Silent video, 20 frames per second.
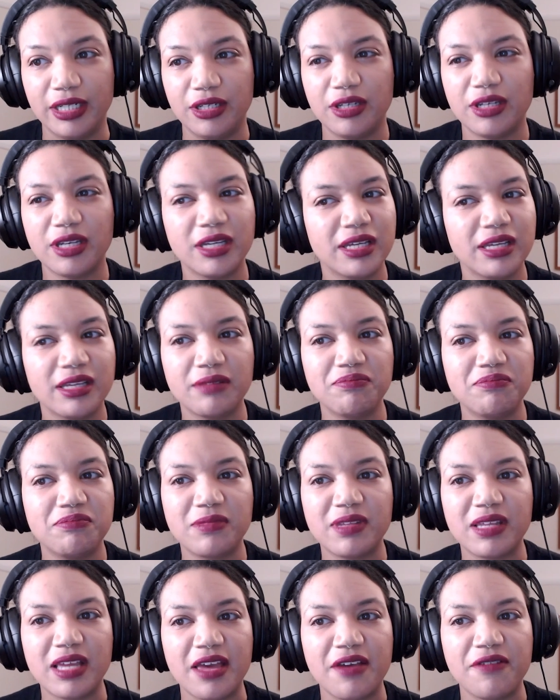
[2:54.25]
You can
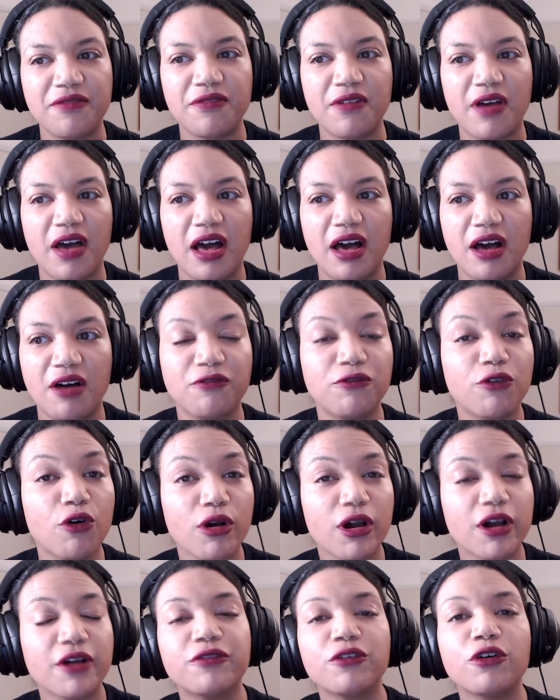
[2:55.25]
give a
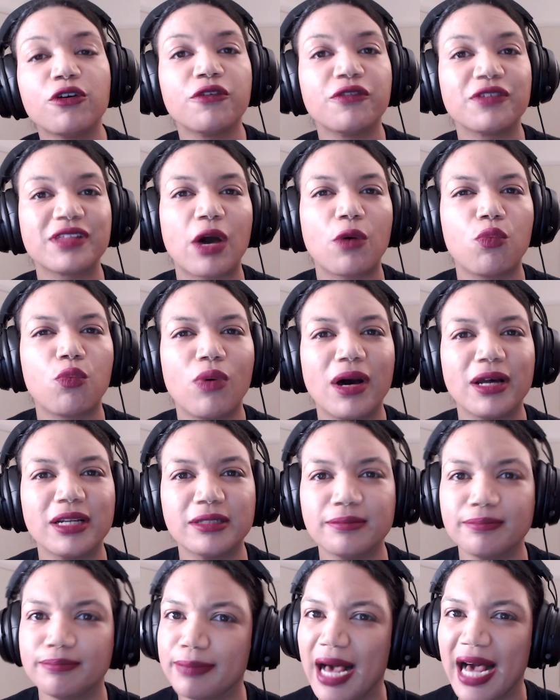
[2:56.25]
404 for that
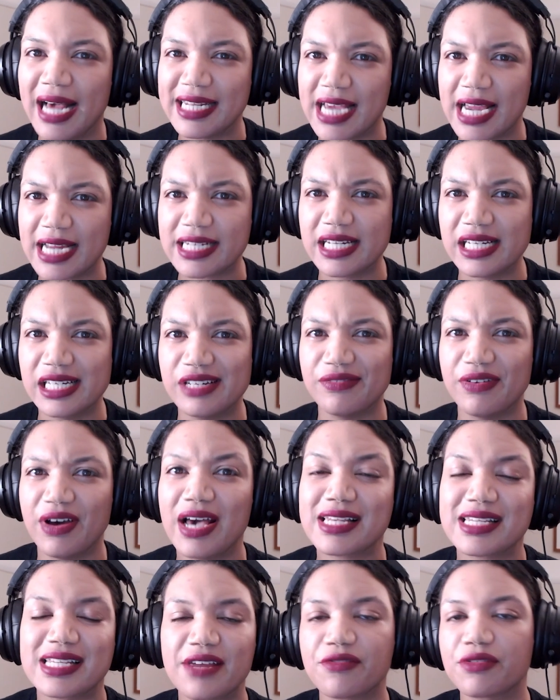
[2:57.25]
one bad acting
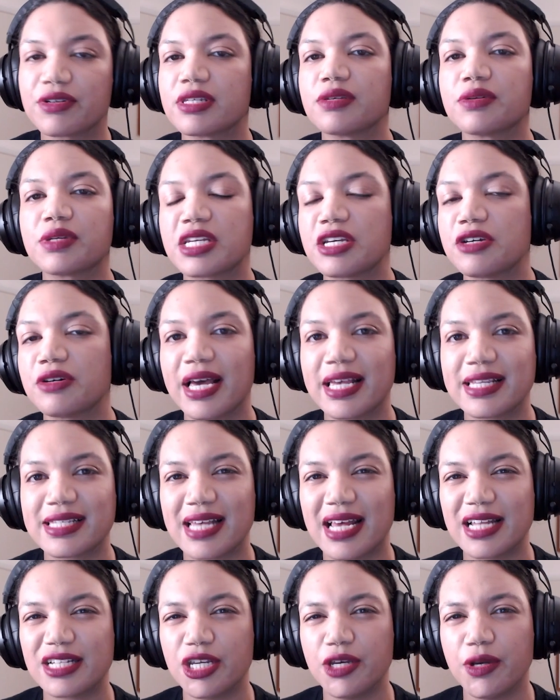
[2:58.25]
device, and everyone still gets
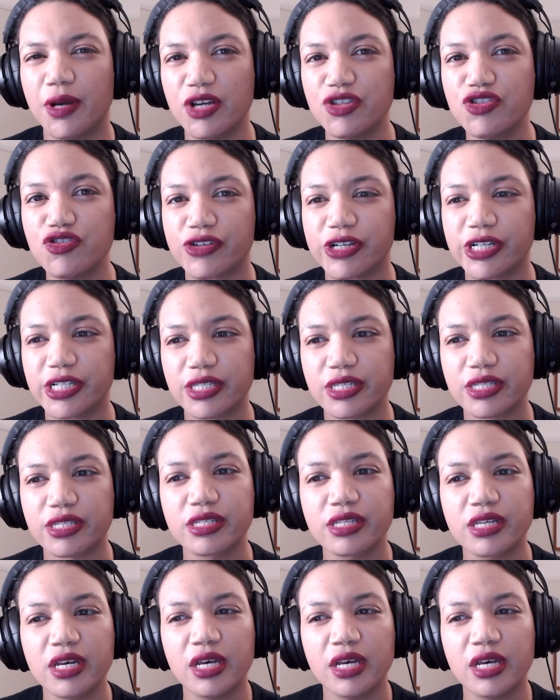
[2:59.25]
their 200s.